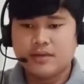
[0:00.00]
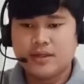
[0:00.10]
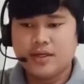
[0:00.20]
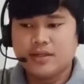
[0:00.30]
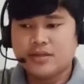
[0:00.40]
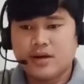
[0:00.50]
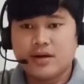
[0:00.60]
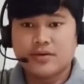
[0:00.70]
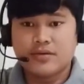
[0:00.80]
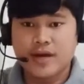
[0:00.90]
He is
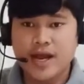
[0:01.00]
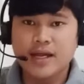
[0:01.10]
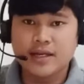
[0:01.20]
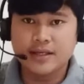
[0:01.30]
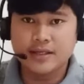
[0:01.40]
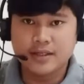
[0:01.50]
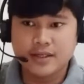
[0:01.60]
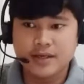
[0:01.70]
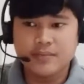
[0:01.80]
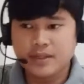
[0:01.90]
not created.
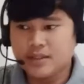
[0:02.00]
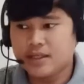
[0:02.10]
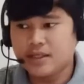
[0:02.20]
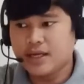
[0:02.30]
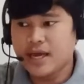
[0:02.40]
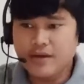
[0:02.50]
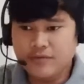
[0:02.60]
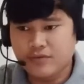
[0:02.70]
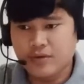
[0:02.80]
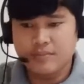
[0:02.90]
It means he
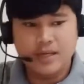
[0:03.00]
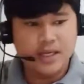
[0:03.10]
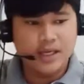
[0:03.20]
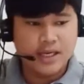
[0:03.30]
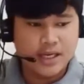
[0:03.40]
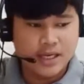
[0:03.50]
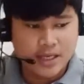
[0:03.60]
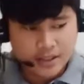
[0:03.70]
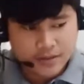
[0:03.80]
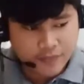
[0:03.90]
came from, meaning he
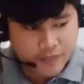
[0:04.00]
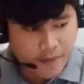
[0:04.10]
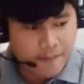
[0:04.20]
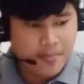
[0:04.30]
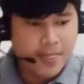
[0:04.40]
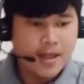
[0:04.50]
is from